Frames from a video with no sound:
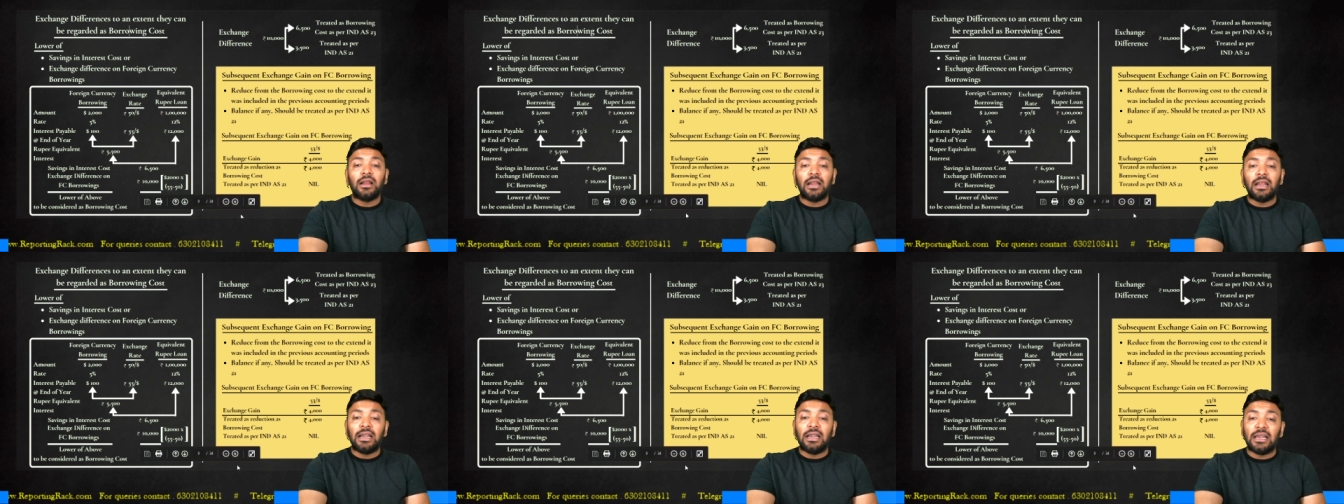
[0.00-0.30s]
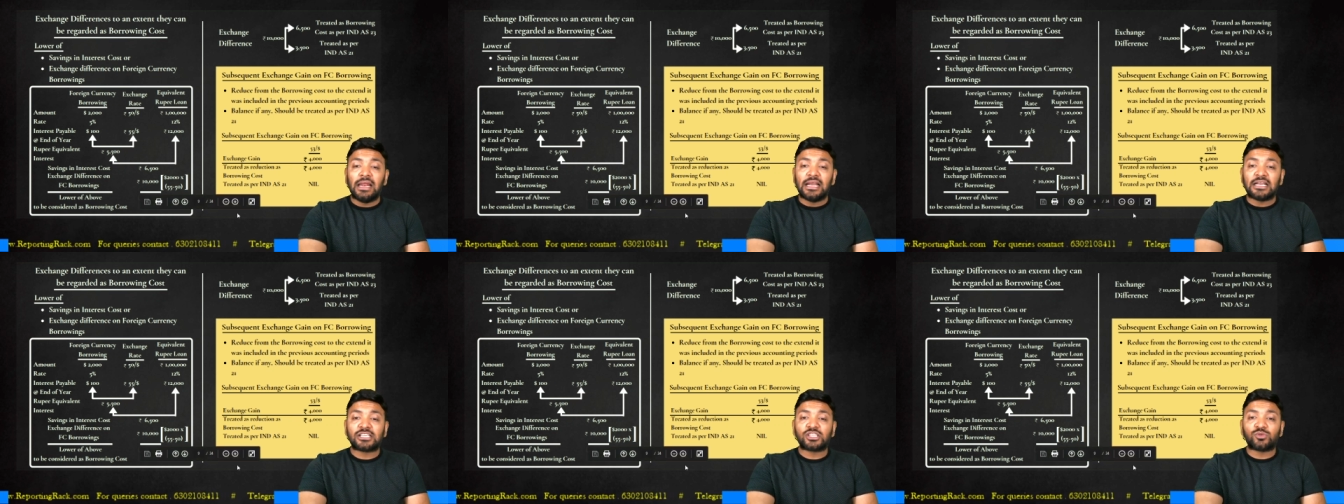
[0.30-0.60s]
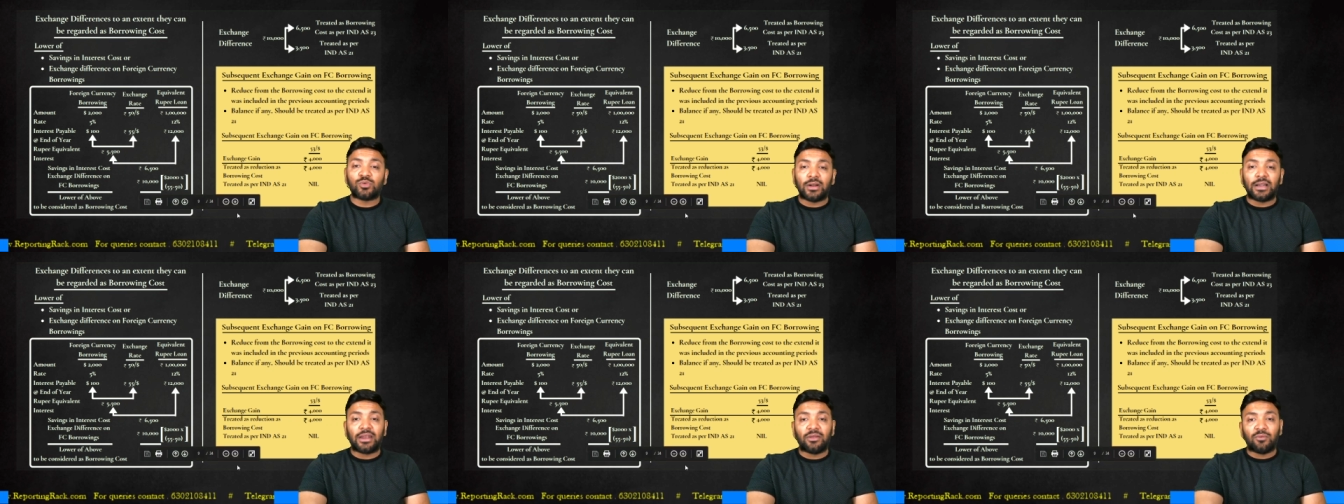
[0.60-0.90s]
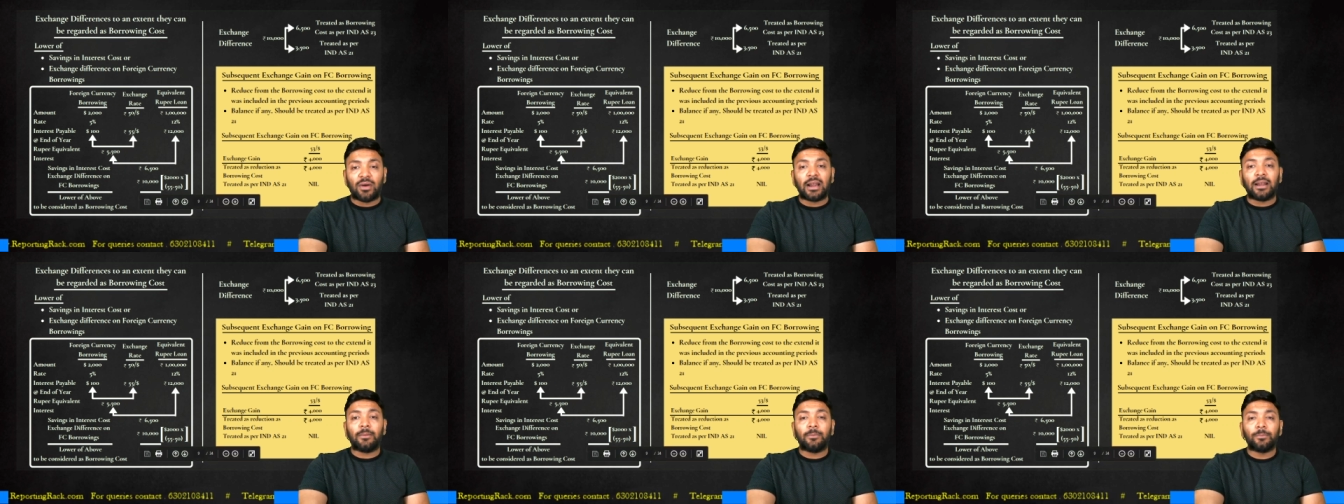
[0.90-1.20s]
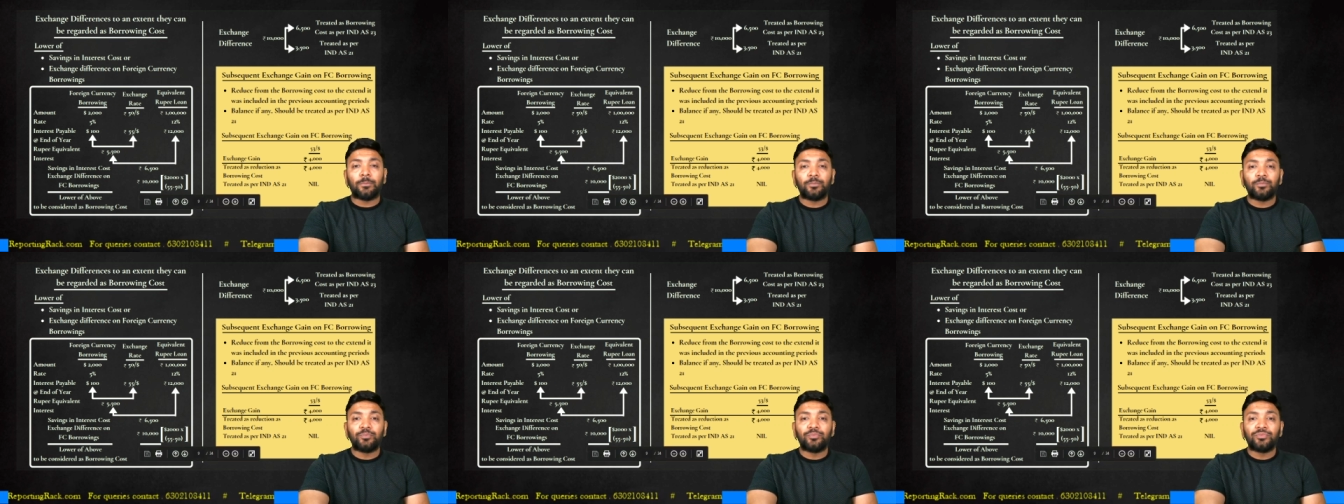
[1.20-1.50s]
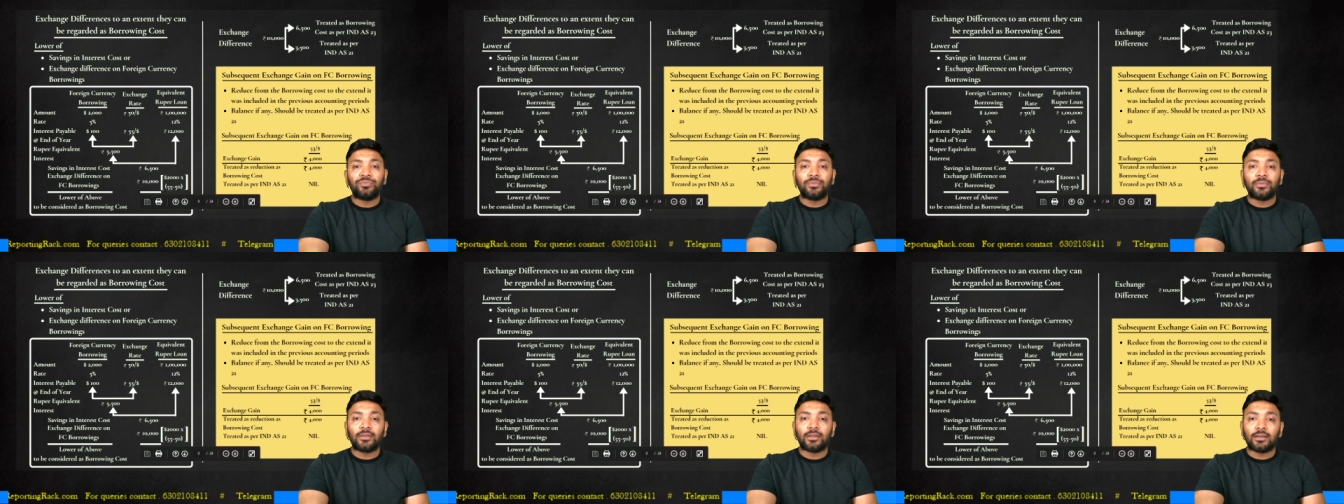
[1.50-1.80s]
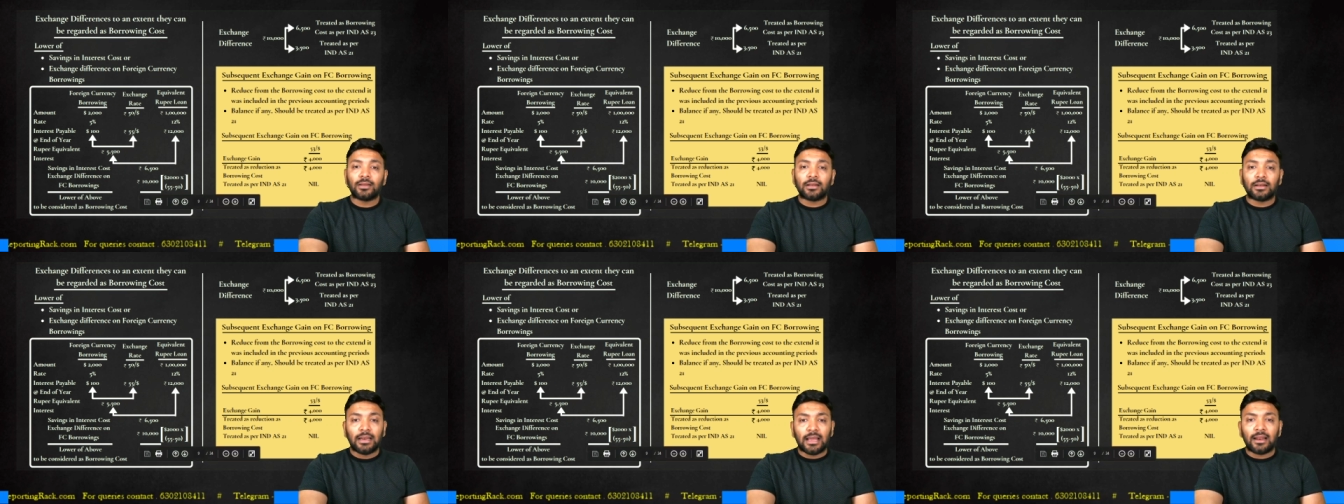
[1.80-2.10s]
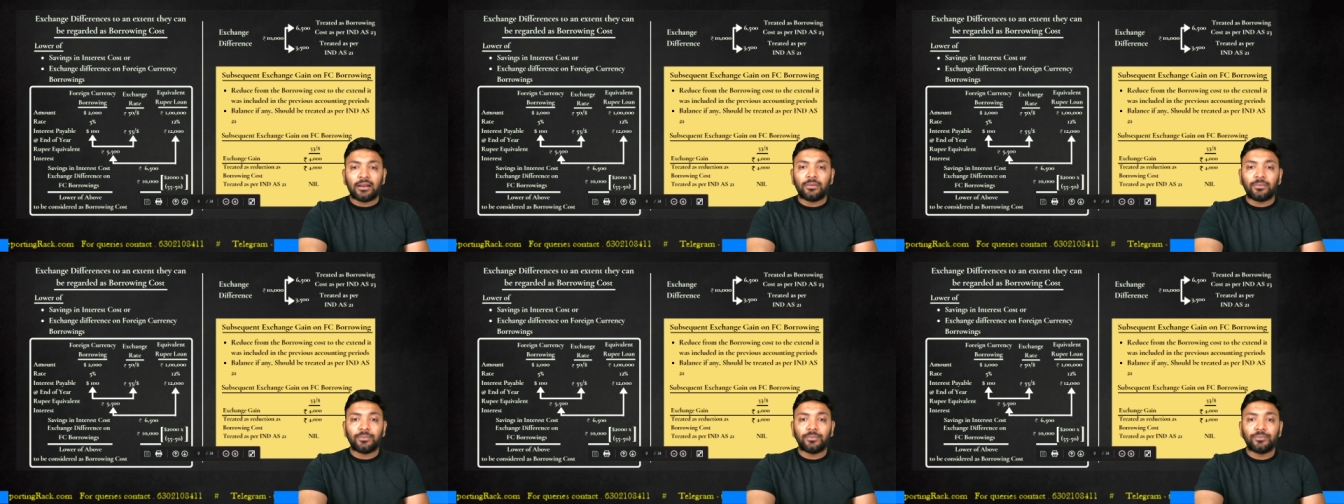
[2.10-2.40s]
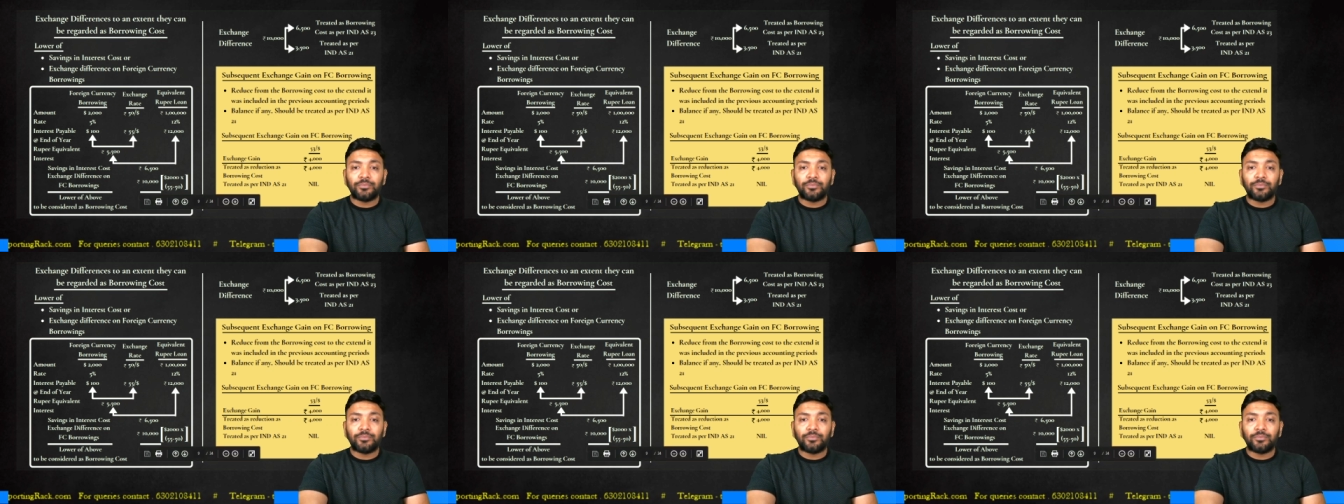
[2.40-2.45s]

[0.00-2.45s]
Ind AS 21. Clear?